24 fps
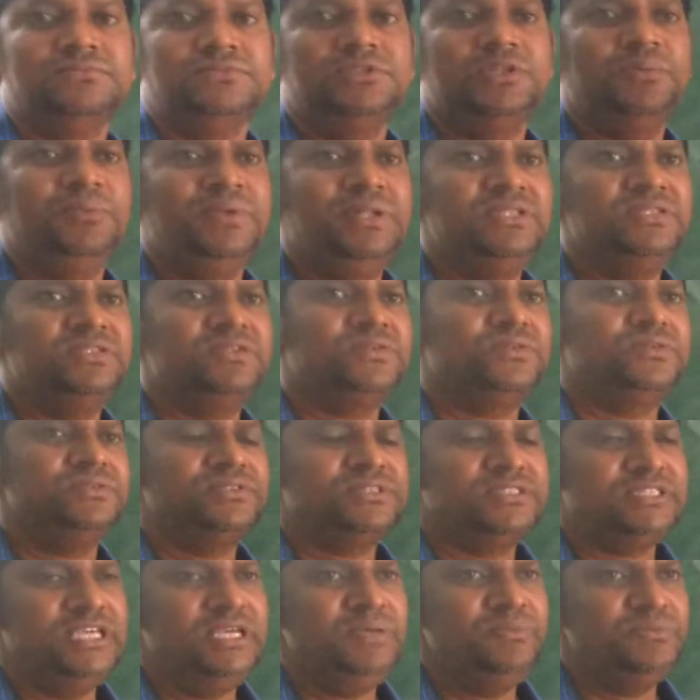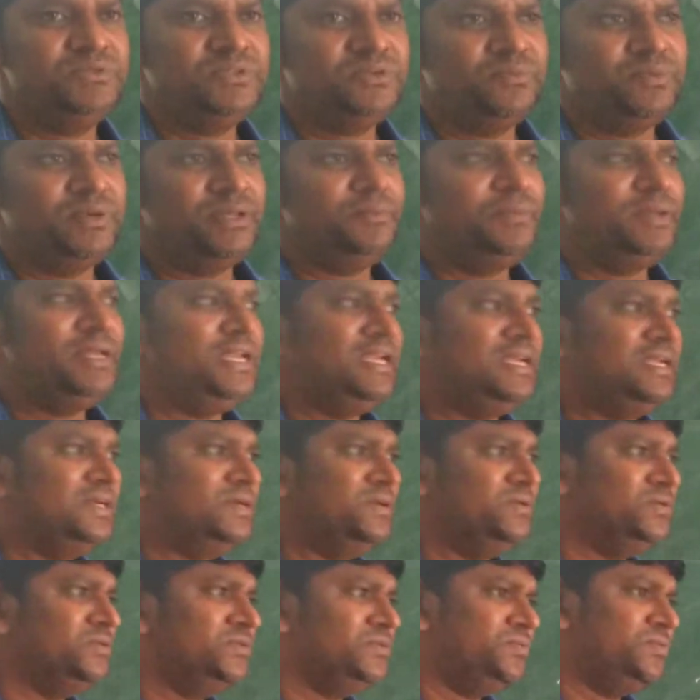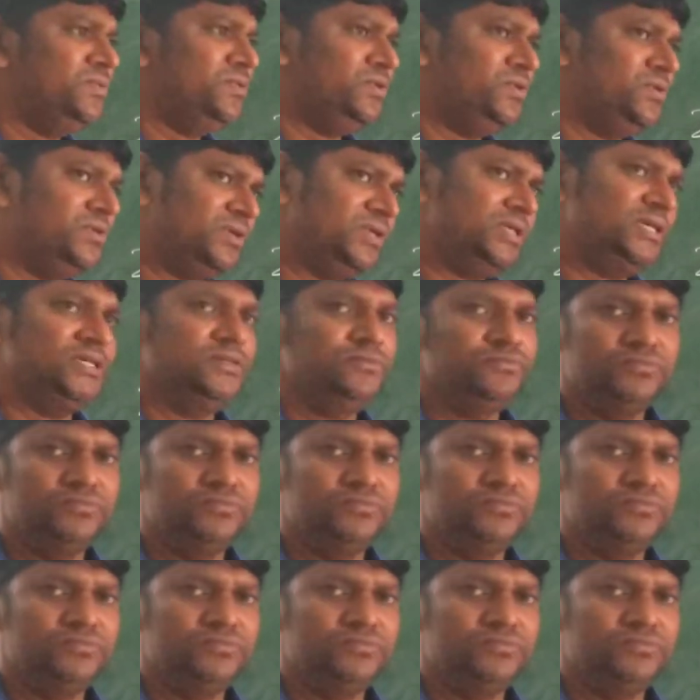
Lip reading: So many schemes have been introduced for